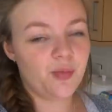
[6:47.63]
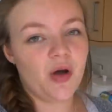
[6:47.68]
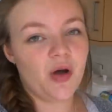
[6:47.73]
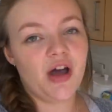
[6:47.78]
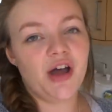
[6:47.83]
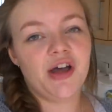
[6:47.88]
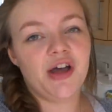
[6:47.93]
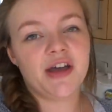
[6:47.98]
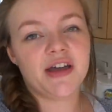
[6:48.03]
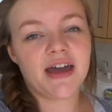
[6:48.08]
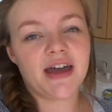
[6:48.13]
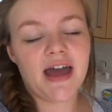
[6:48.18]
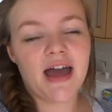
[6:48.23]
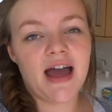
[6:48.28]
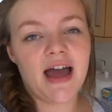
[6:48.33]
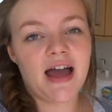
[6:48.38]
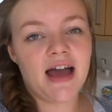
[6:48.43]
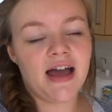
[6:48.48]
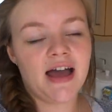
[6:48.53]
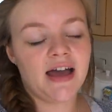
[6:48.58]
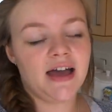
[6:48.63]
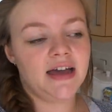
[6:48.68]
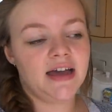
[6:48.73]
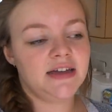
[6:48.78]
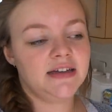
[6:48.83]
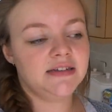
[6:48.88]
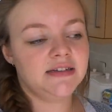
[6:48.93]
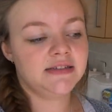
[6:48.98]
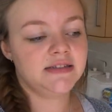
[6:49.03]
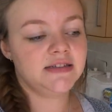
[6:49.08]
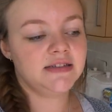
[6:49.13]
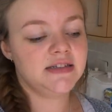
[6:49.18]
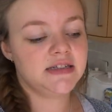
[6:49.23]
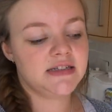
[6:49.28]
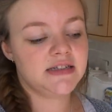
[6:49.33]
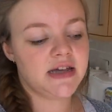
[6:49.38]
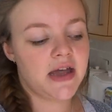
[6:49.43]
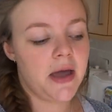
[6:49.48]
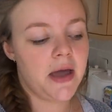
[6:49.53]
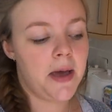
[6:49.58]
work
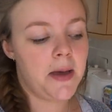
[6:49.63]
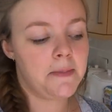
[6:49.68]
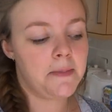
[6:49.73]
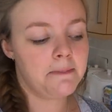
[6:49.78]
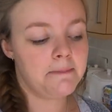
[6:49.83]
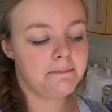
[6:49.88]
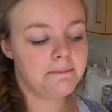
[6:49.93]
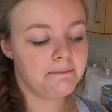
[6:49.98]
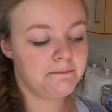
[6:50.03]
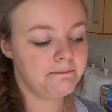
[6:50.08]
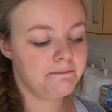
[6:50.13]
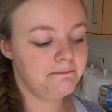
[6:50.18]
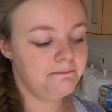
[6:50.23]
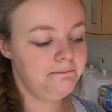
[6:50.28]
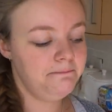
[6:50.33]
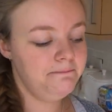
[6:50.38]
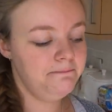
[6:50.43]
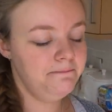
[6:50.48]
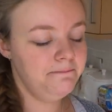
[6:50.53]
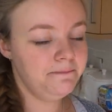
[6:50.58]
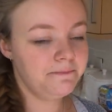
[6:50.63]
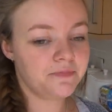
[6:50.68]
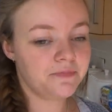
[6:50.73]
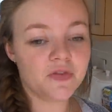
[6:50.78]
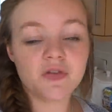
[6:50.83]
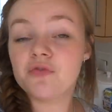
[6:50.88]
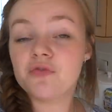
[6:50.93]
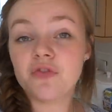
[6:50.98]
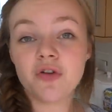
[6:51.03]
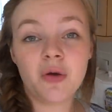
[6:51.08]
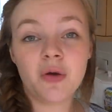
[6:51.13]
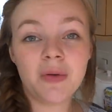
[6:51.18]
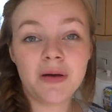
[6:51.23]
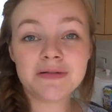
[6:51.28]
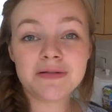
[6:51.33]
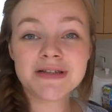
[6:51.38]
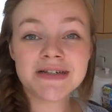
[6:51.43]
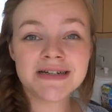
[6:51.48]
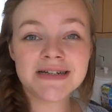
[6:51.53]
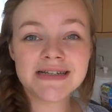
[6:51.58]
and I forgot what I
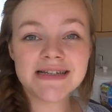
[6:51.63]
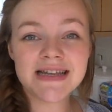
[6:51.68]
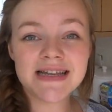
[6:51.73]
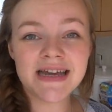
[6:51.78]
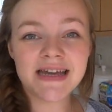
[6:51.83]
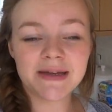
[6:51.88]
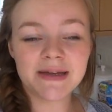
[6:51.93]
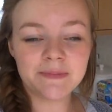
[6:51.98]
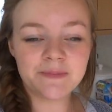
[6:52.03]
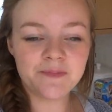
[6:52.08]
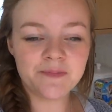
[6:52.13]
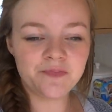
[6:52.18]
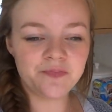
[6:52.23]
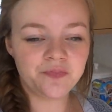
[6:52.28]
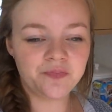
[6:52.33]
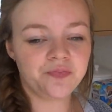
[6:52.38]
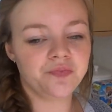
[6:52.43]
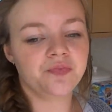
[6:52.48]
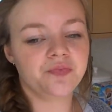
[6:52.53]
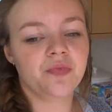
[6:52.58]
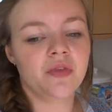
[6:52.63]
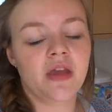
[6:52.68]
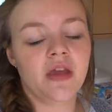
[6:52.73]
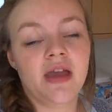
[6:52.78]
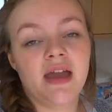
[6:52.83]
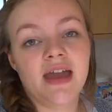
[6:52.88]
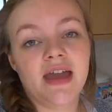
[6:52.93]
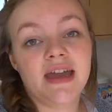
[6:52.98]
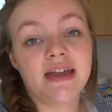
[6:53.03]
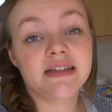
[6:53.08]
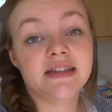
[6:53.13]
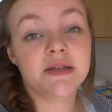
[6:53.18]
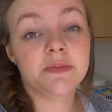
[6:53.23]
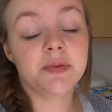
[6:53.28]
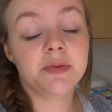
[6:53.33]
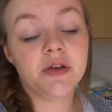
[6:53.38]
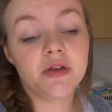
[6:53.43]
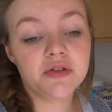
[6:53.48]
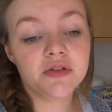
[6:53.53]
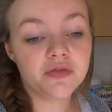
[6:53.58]
was gonna say. It's a
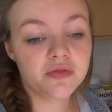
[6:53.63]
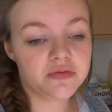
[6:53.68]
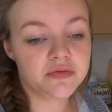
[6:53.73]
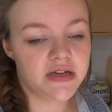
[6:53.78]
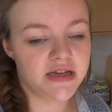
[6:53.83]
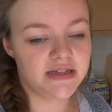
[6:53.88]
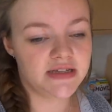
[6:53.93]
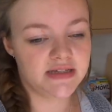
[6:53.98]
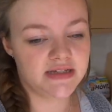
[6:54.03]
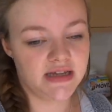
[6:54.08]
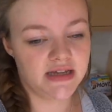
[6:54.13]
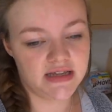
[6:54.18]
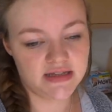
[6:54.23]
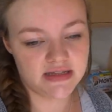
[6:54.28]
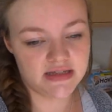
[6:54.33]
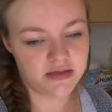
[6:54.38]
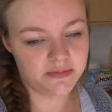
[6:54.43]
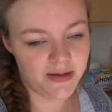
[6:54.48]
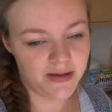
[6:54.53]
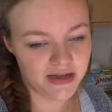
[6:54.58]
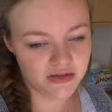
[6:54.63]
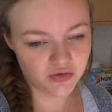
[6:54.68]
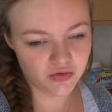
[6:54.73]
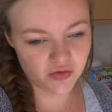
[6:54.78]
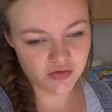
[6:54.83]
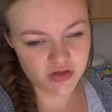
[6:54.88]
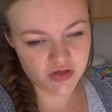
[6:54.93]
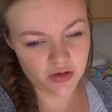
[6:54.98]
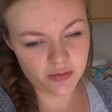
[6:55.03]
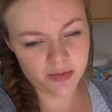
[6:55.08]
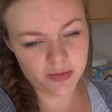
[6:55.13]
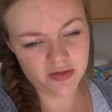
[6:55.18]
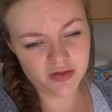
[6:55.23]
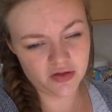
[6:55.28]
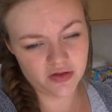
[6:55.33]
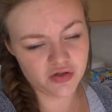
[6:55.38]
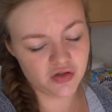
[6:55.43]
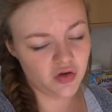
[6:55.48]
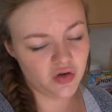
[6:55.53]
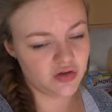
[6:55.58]
beautiful day today, so the back door's open,
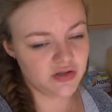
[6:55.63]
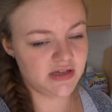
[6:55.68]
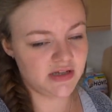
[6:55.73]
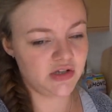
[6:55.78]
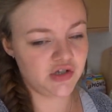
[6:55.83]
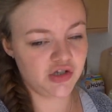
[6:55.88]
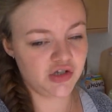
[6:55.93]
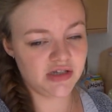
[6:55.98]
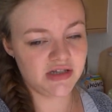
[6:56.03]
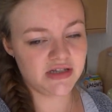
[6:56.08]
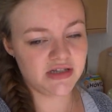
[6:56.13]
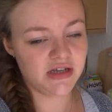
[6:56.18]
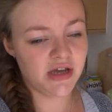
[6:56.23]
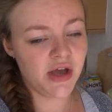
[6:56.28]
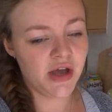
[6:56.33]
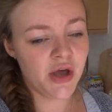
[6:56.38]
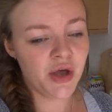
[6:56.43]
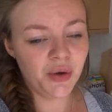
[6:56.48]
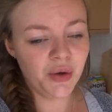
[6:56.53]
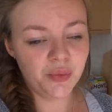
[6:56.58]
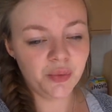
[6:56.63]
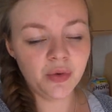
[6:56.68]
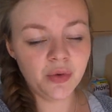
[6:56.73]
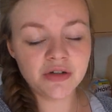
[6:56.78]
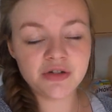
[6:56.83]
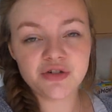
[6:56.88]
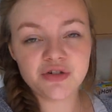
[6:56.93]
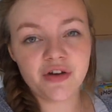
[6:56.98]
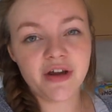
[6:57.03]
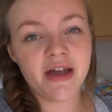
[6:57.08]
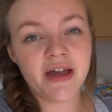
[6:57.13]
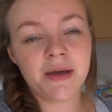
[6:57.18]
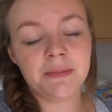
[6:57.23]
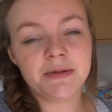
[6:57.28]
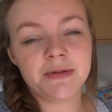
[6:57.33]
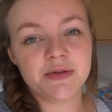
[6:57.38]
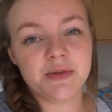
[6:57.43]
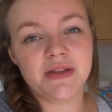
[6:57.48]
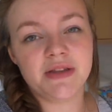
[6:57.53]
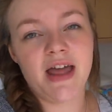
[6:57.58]
the dogs are just wandering
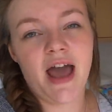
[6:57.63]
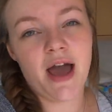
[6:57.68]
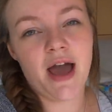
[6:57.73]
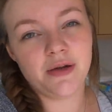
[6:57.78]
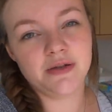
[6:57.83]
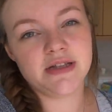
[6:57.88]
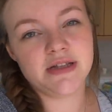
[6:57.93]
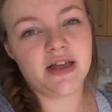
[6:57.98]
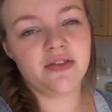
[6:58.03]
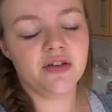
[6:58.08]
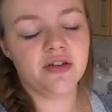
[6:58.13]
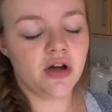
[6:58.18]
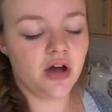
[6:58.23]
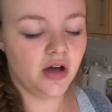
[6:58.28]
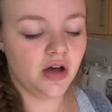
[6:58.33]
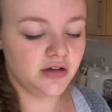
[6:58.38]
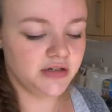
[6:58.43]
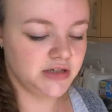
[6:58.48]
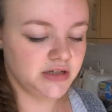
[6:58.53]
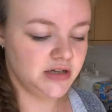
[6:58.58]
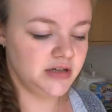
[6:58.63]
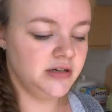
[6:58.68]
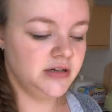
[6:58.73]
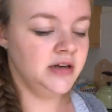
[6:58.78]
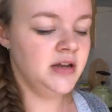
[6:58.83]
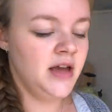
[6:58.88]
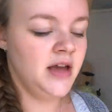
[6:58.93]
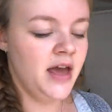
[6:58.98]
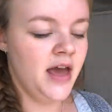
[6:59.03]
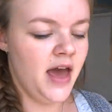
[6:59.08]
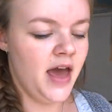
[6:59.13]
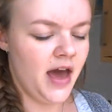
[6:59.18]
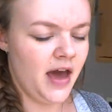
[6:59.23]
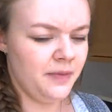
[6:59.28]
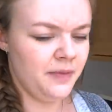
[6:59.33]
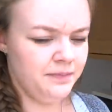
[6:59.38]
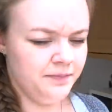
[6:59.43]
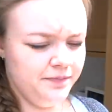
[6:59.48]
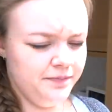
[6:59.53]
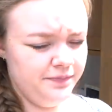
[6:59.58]
between the house and the garden.
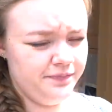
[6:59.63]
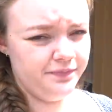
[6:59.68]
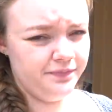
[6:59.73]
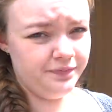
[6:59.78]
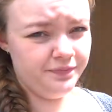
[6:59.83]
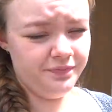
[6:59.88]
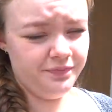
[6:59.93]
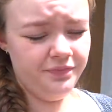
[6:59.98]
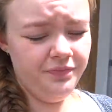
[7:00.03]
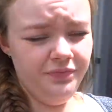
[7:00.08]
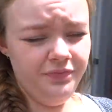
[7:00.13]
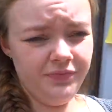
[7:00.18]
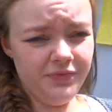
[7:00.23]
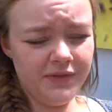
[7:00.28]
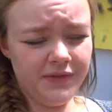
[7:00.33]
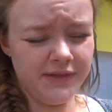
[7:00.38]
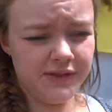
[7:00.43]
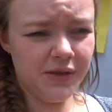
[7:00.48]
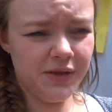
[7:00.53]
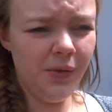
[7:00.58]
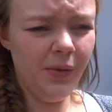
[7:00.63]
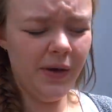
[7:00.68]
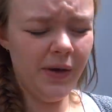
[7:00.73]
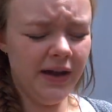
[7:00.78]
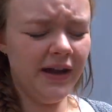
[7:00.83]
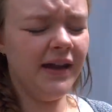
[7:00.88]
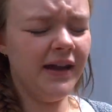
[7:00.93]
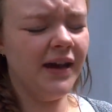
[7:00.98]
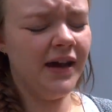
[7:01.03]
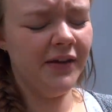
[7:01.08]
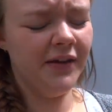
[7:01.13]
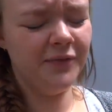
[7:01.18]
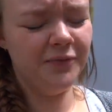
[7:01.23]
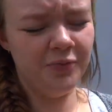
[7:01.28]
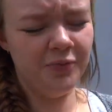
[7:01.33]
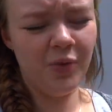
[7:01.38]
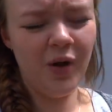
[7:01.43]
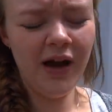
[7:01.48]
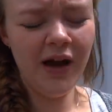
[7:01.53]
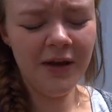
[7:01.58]
Sorry,
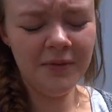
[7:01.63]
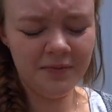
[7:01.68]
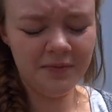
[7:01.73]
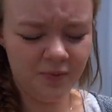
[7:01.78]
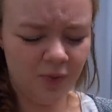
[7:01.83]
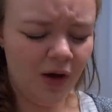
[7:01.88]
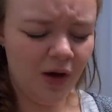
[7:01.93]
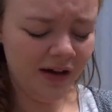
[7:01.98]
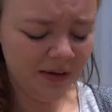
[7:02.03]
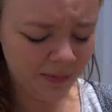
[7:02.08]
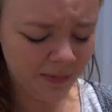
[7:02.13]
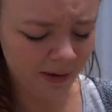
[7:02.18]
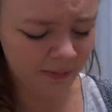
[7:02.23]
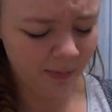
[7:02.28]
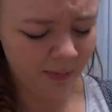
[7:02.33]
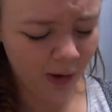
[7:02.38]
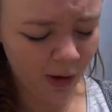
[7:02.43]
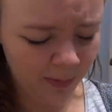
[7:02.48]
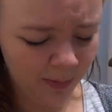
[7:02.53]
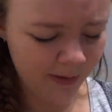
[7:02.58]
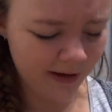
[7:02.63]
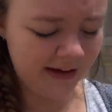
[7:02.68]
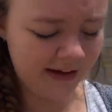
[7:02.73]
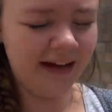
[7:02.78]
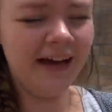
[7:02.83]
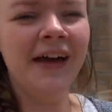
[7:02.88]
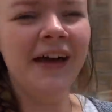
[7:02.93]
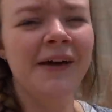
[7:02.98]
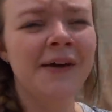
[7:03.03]
why am I burping?